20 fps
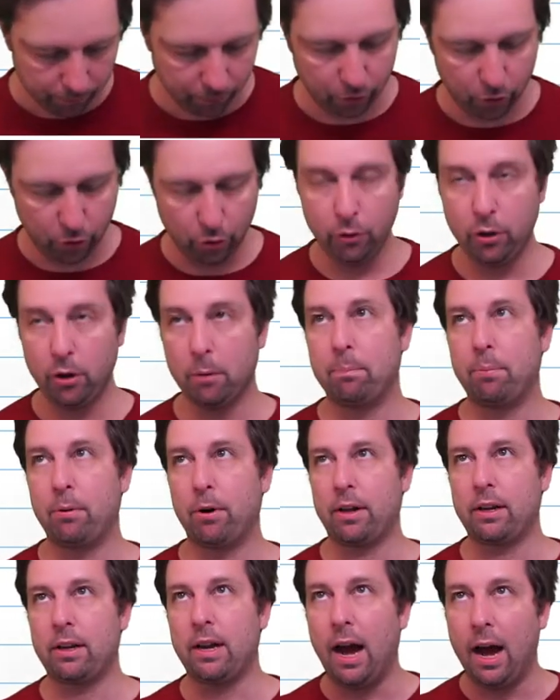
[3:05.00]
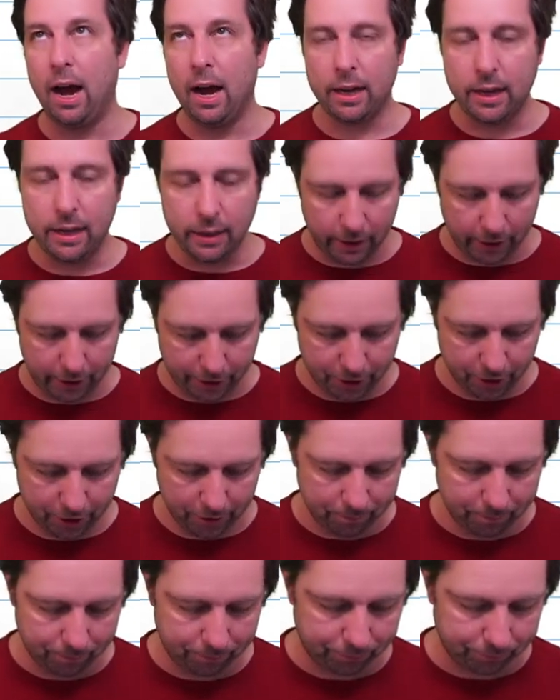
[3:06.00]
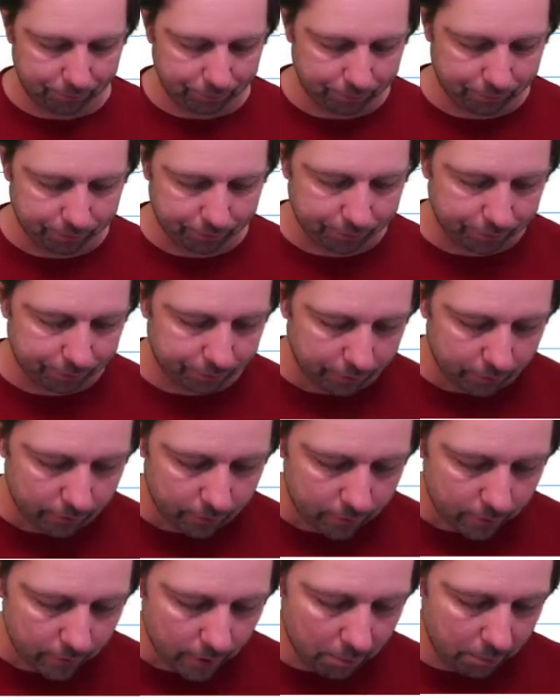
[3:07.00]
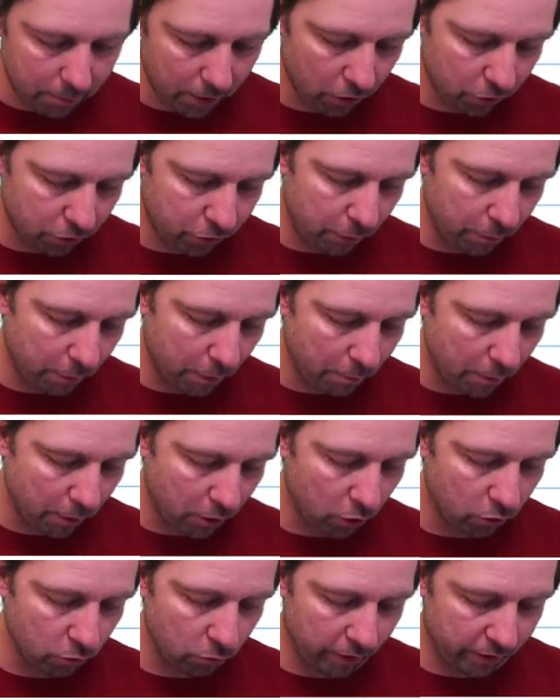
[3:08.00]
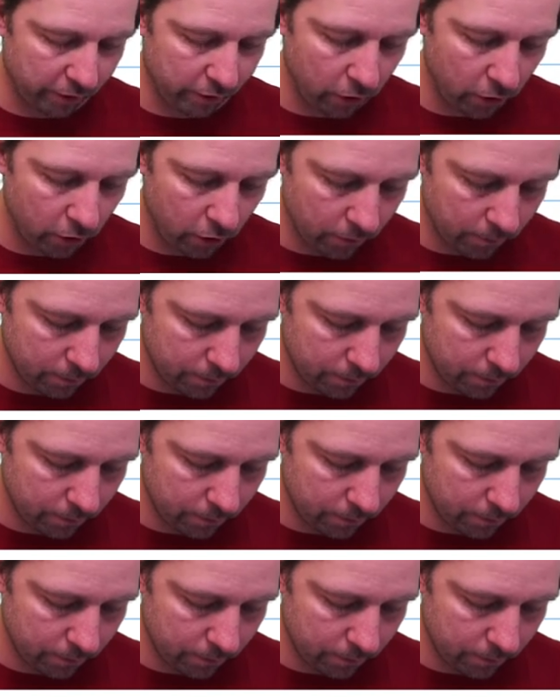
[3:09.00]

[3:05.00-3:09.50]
product architecture. Because remember Conway's law.